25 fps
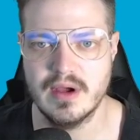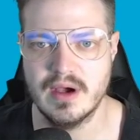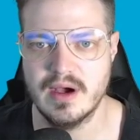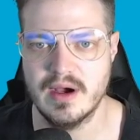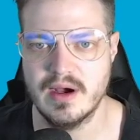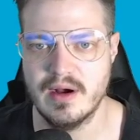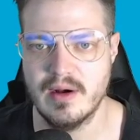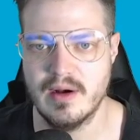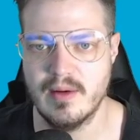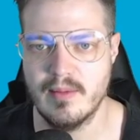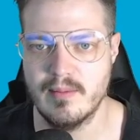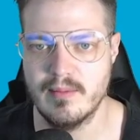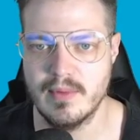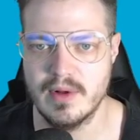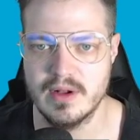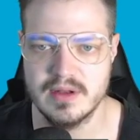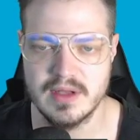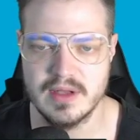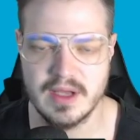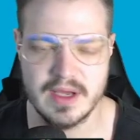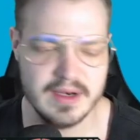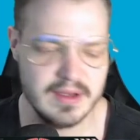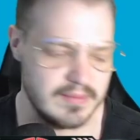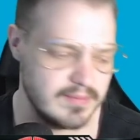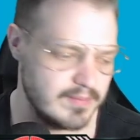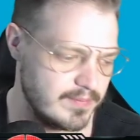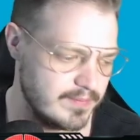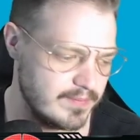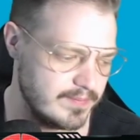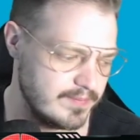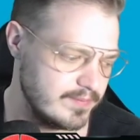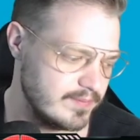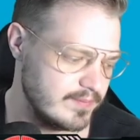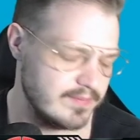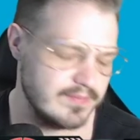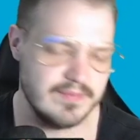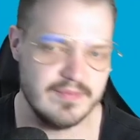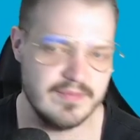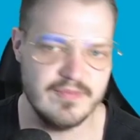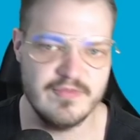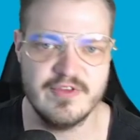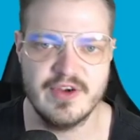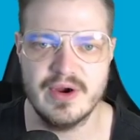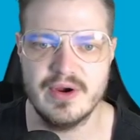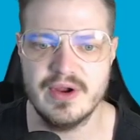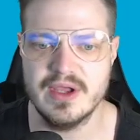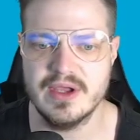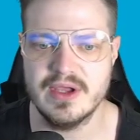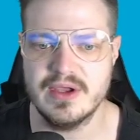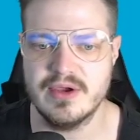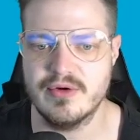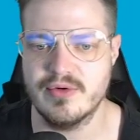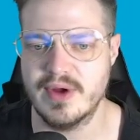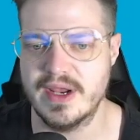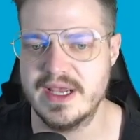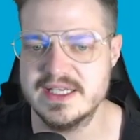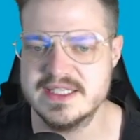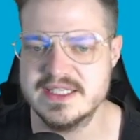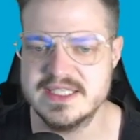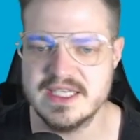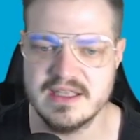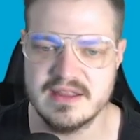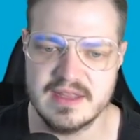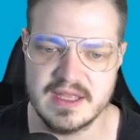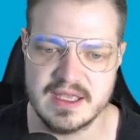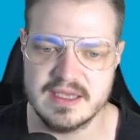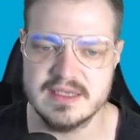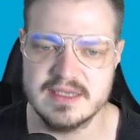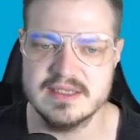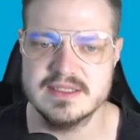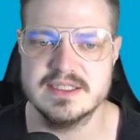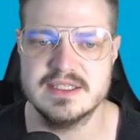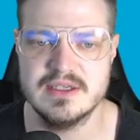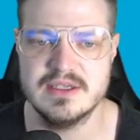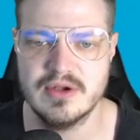A lot of very crazy things,